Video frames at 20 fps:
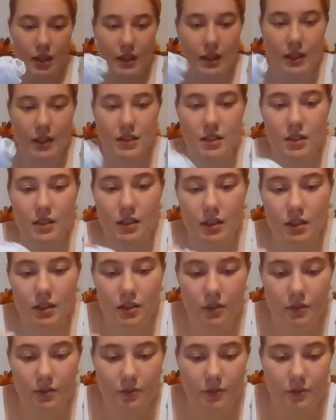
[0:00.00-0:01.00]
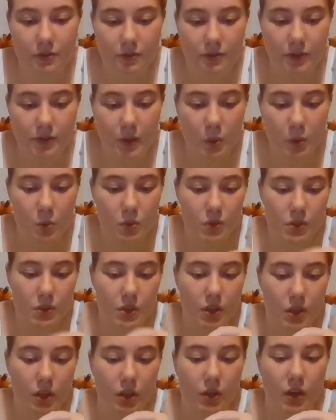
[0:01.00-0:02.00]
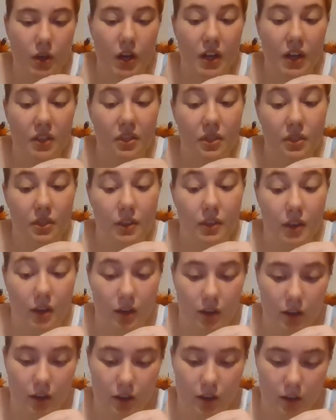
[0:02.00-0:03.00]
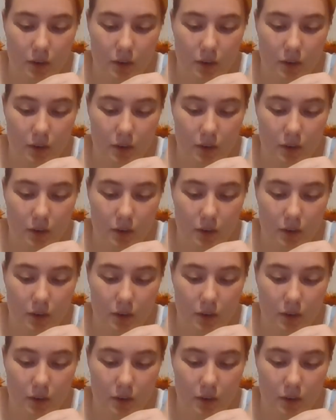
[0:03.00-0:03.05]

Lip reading: That's like the filter, I think.